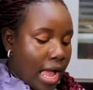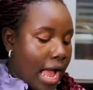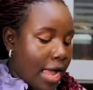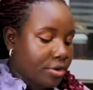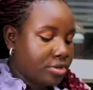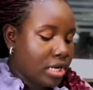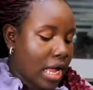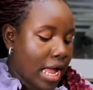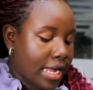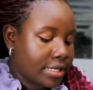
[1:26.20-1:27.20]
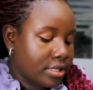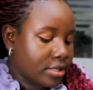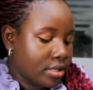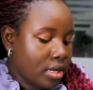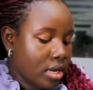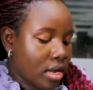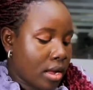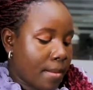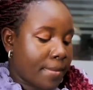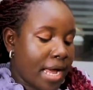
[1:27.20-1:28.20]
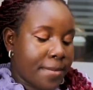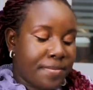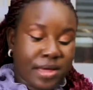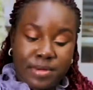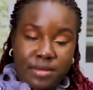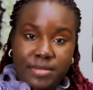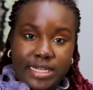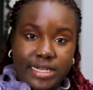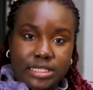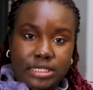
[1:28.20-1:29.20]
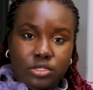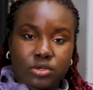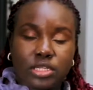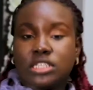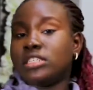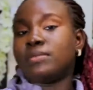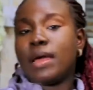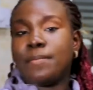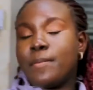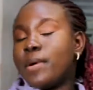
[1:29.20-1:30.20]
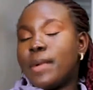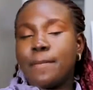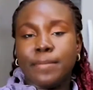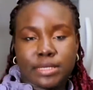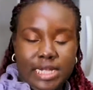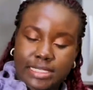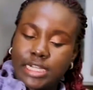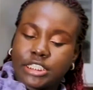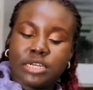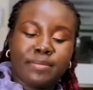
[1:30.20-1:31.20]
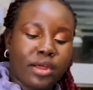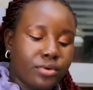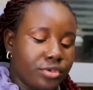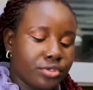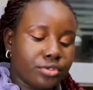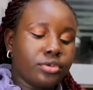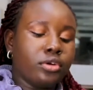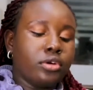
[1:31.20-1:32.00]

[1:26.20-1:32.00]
I also add my pepper mix. So this is my pepper, my tatashe, my rodo,